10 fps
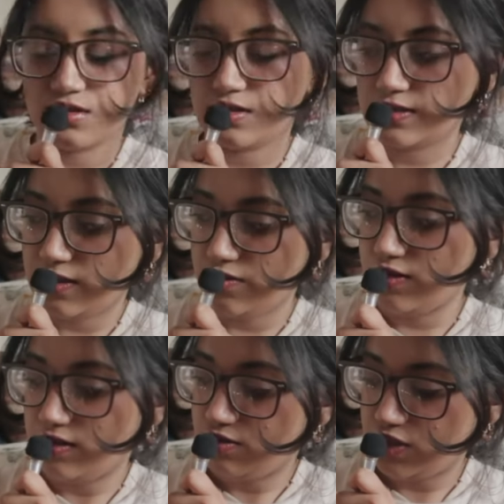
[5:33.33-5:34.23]
hooks that you
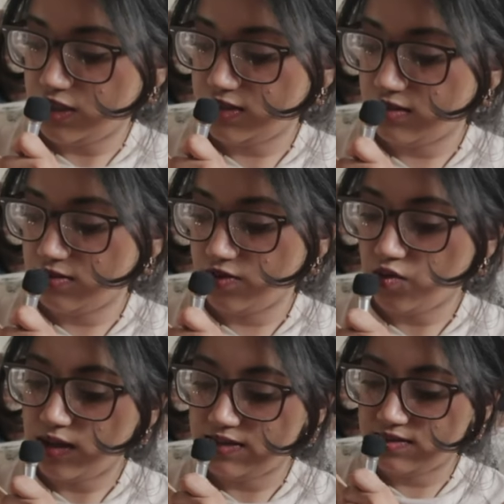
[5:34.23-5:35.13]
can adjust the
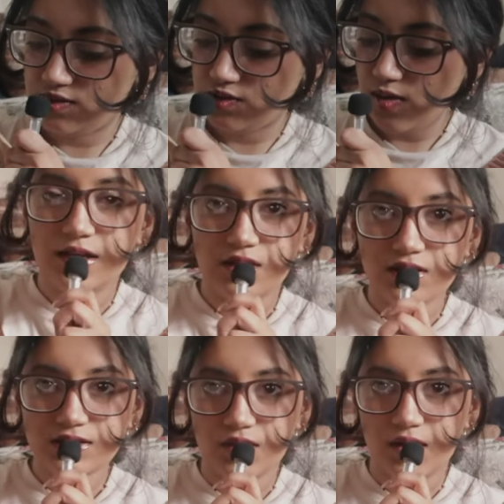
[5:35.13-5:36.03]
waist to, and
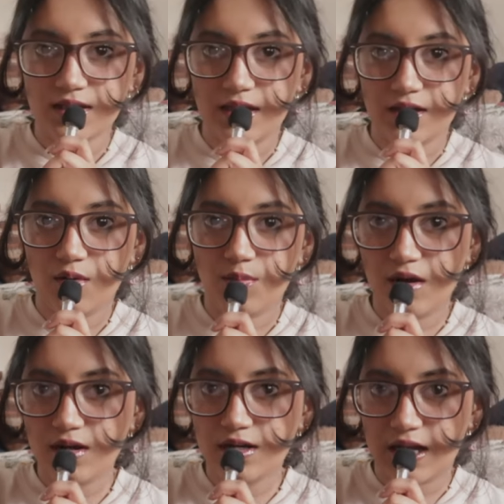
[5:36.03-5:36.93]
also on the ankle
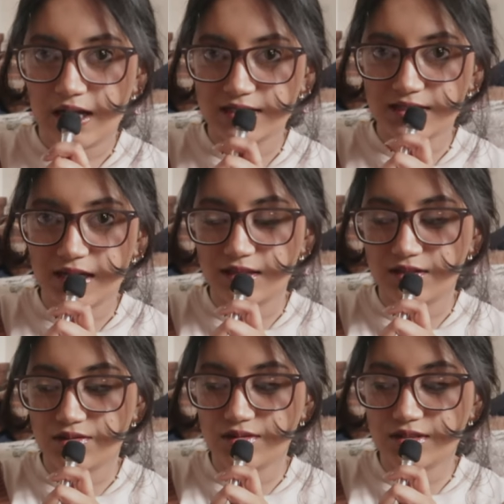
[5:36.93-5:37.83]
part it has that
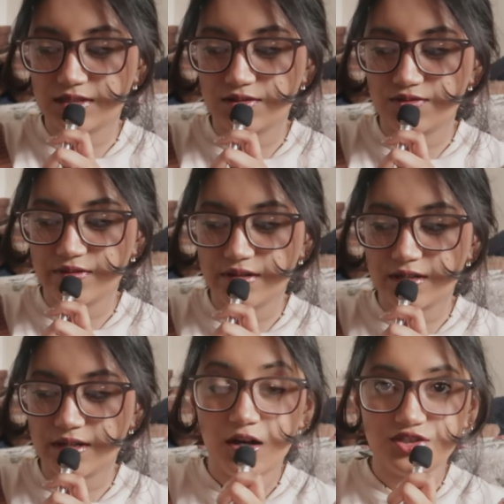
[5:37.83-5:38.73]
little
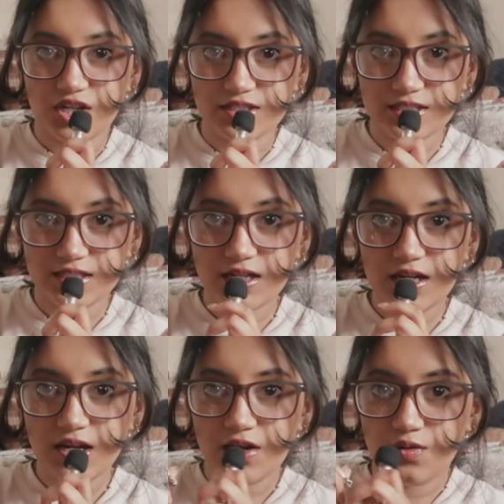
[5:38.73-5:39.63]
silver adjuster
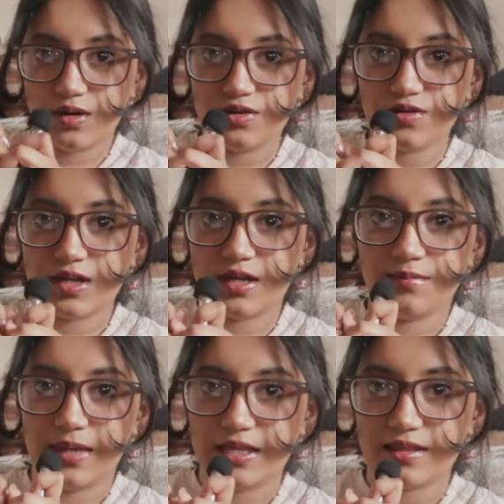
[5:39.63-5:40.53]
where you
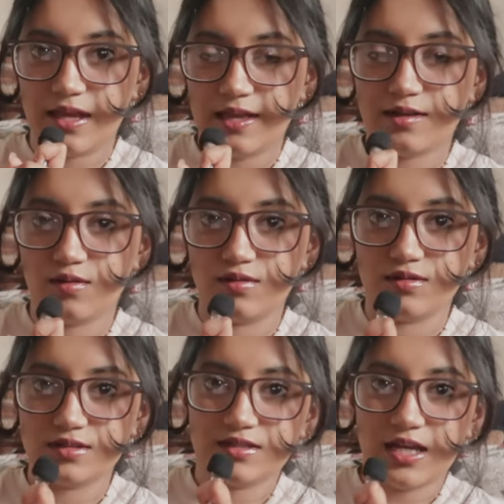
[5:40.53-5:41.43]
can make the
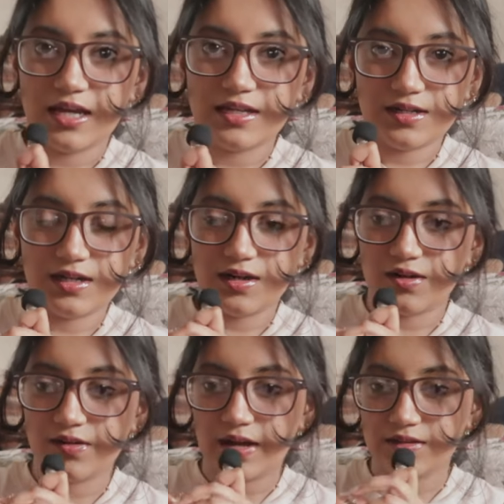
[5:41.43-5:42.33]
ankles tighter
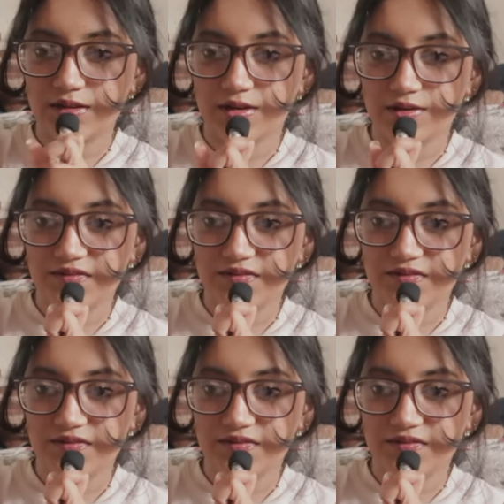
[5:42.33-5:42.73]
around your